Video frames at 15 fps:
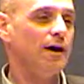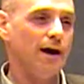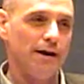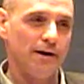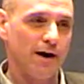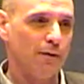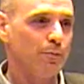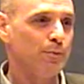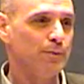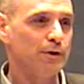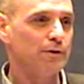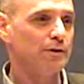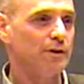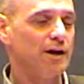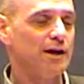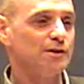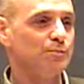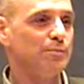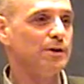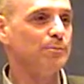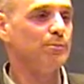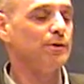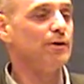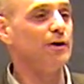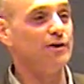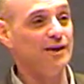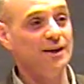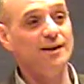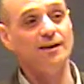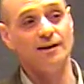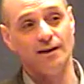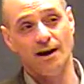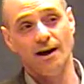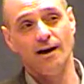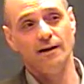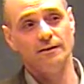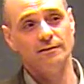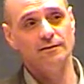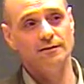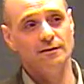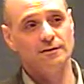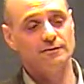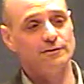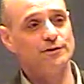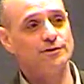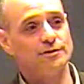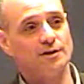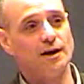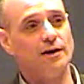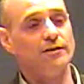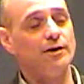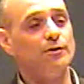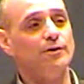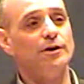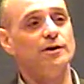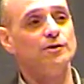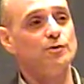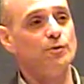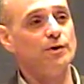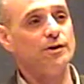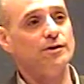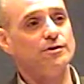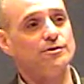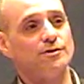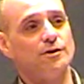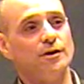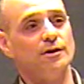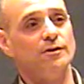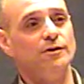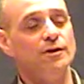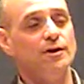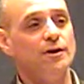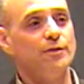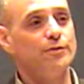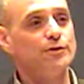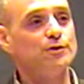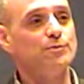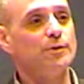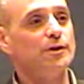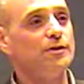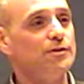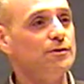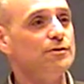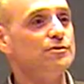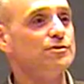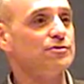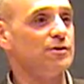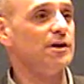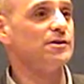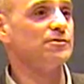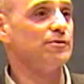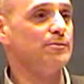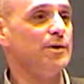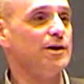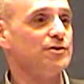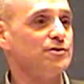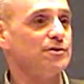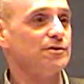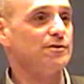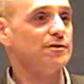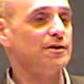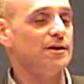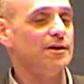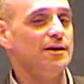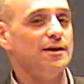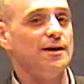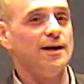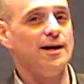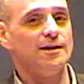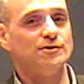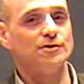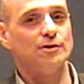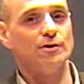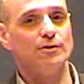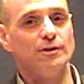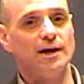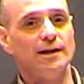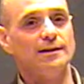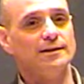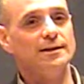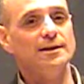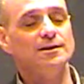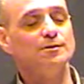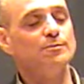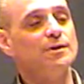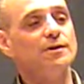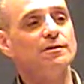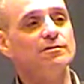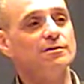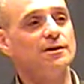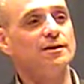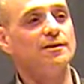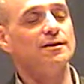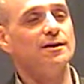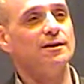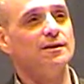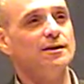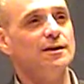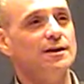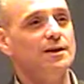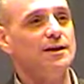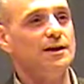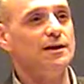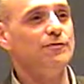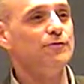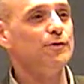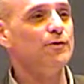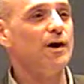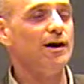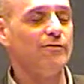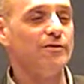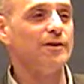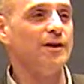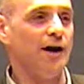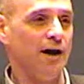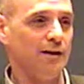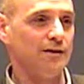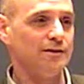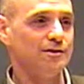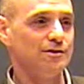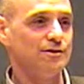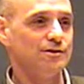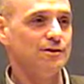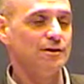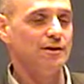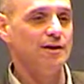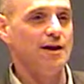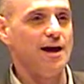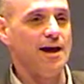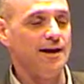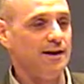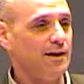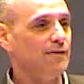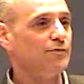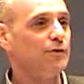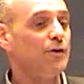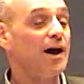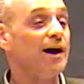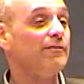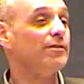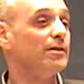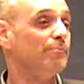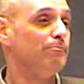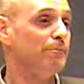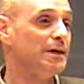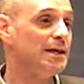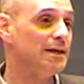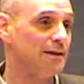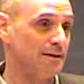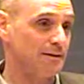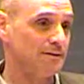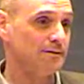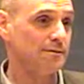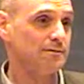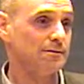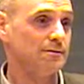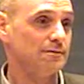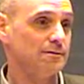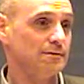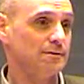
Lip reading: and upper-middle-class people are eating now versus how they were eating 20 years ago, there's been a huge transformation. And so that leads me to think that if you have the knowledge and if you have the means,